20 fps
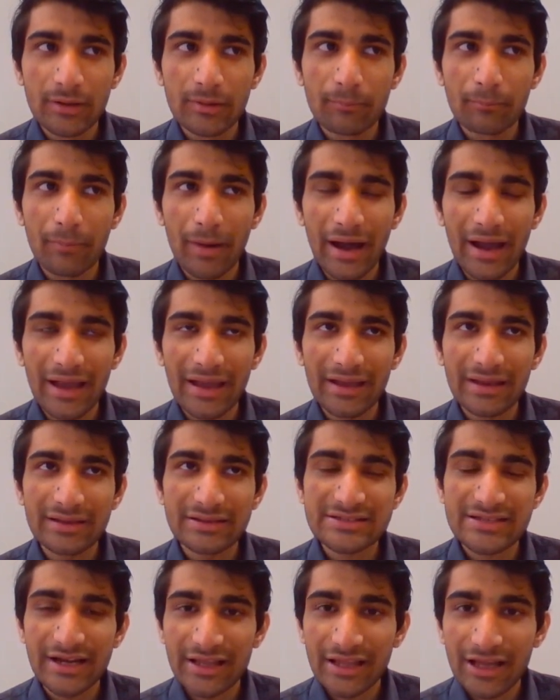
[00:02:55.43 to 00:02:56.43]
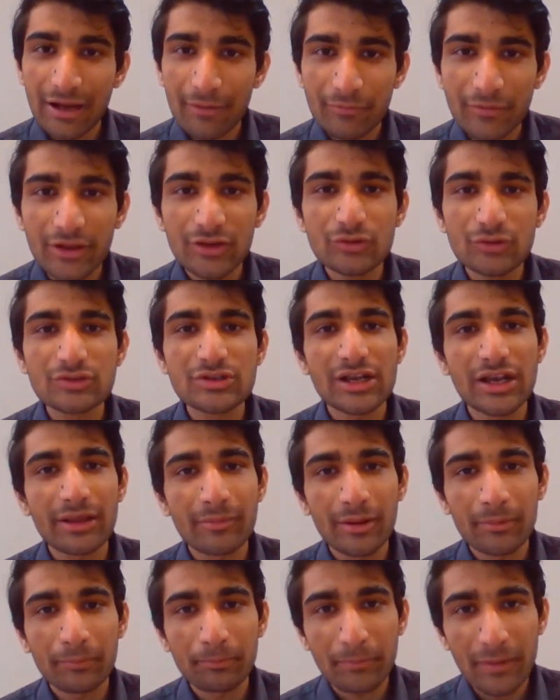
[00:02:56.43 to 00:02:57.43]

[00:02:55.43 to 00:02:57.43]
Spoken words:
by setting up the username and